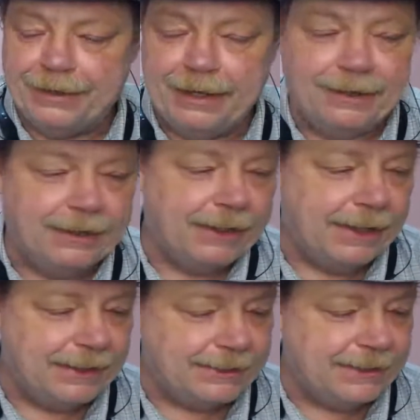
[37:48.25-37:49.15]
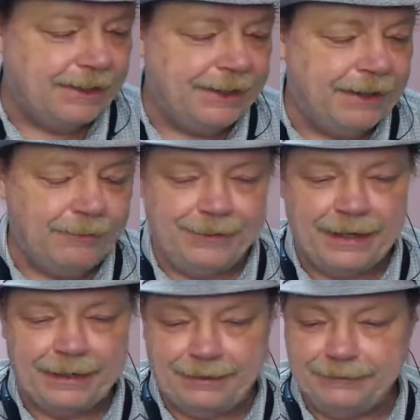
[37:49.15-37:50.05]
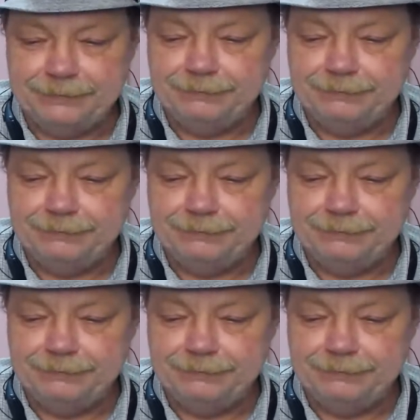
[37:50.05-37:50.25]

going to kind of see how that